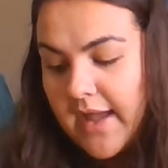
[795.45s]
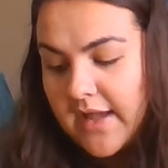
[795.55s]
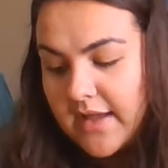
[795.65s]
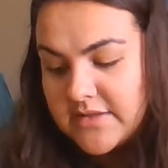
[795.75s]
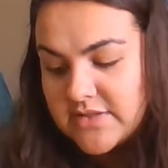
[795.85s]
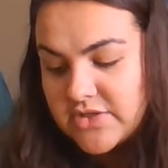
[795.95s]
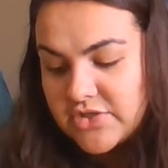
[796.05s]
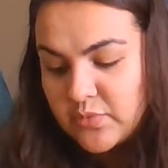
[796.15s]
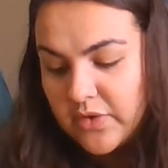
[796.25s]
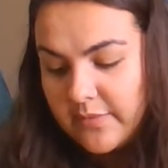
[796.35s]

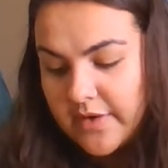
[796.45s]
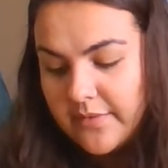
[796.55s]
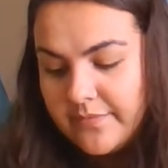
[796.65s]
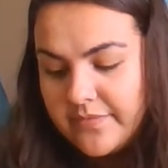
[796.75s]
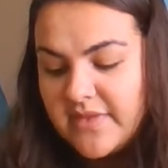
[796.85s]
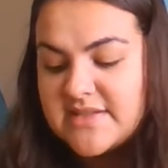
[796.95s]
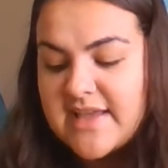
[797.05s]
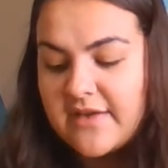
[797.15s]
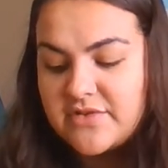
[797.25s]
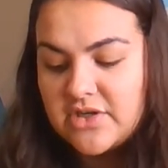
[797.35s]
asked Wilbur. "This
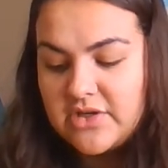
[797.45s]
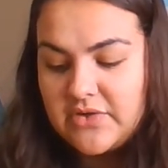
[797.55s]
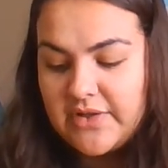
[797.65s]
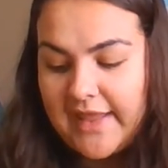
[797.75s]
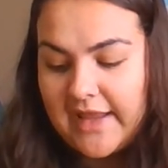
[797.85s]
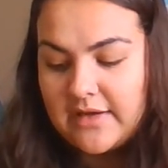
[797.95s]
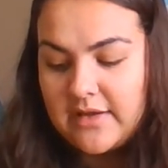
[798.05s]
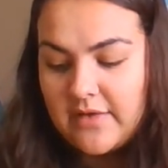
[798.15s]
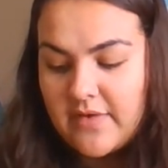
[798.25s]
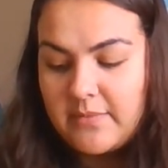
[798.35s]
afternoon late,
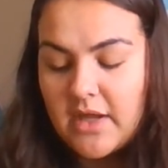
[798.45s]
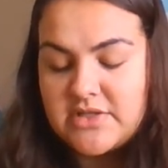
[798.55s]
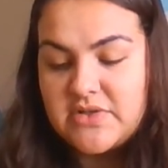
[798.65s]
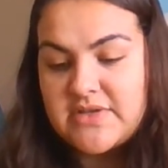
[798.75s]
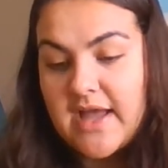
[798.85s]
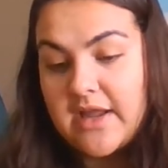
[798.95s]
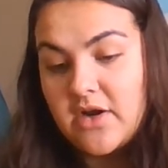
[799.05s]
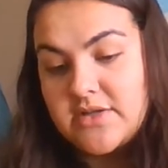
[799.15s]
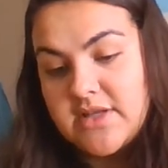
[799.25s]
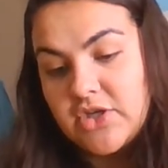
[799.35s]
if I'm not too
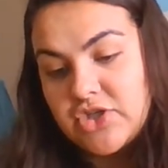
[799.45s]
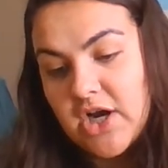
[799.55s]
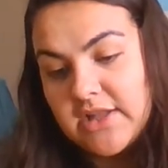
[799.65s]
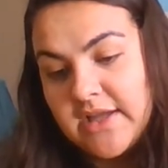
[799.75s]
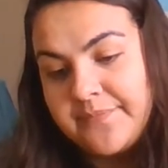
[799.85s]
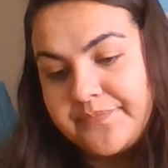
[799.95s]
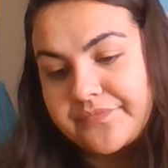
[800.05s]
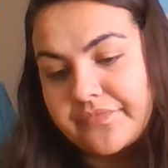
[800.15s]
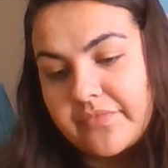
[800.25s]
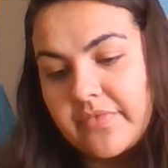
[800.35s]
tired," said Charlotte.
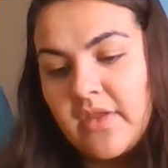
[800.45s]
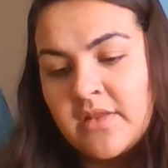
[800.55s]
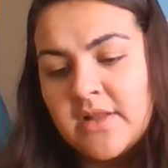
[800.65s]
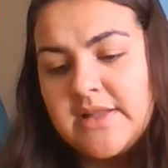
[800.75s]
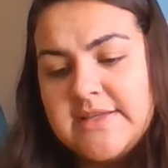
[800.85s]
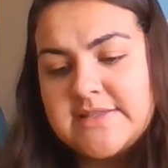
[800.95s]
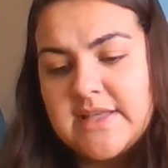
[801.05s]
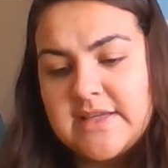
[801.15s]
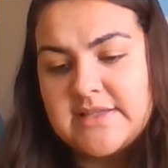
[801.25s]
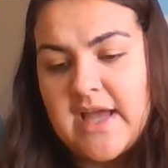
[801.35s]
The least
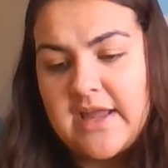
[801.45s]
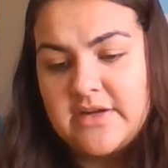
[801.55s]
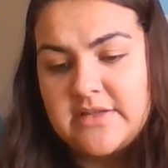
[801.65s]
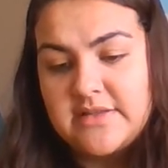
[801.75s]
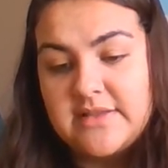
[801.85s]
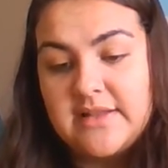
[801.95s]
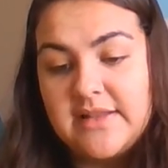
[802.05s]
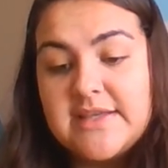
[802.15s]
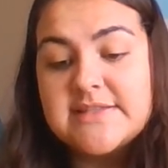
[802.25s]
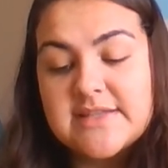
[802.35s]
thing
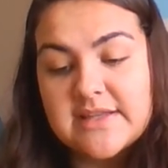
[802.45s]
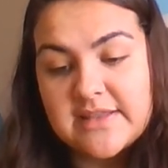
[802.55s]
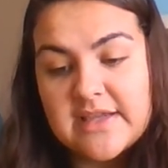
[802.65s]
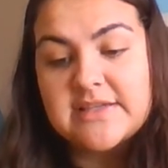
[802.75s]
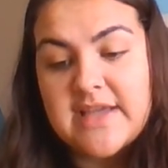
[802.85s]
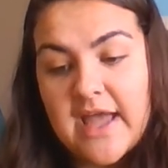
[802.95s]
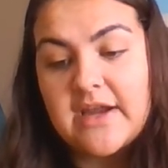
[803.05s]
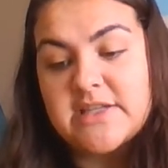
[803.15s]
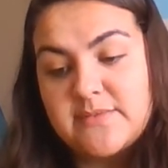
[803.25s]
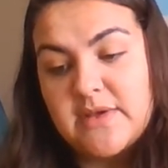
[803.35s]

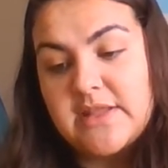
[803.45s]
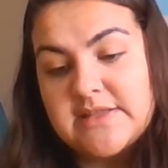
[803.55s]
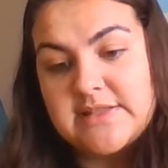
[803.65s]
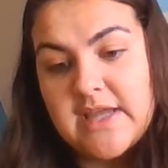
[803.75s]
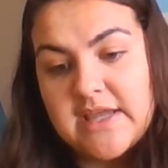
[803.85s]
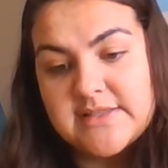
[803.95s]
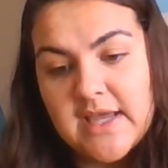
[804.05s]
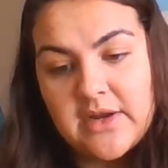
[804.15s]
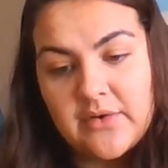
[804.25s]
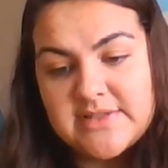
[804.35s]
tires me these days. I
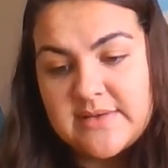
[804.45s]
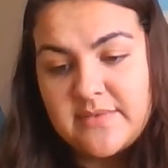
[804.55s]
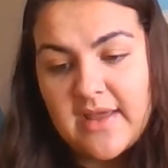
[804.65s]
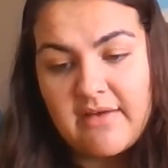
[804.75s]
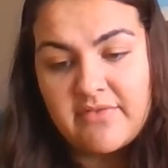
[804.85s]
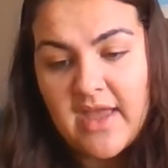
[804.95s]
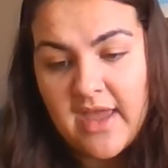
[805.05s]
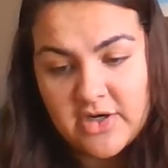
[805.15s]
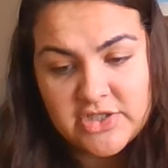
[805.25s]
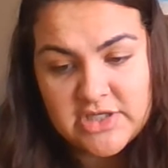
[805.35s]
don't seem to have the
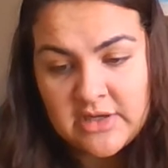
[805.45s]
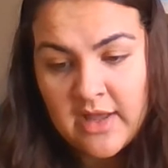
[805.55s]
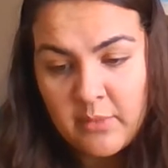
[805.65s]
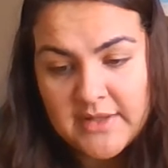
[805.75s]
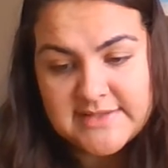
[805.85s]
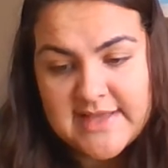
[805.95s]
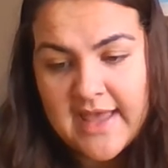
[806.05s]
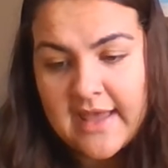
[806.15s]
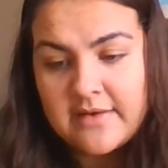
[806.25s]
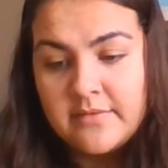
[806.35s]
energy I once
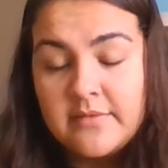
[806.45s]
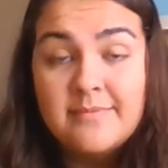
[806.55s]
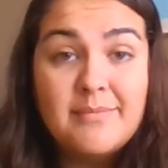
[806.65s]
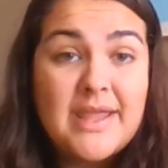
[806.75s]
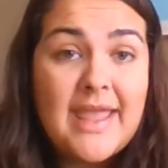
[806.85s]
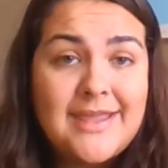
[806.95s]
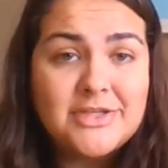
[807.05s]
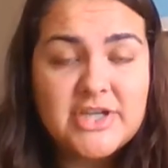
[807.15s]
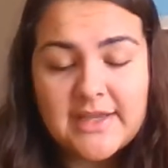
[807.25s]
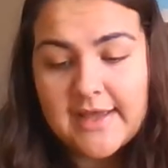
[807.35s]
had. My
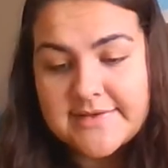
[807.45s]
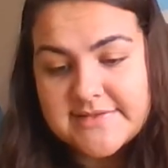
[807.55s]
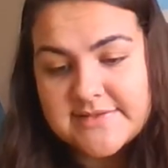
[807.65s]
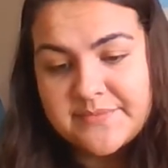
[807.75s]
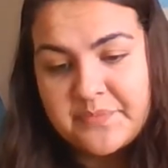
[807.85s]
age, I guess."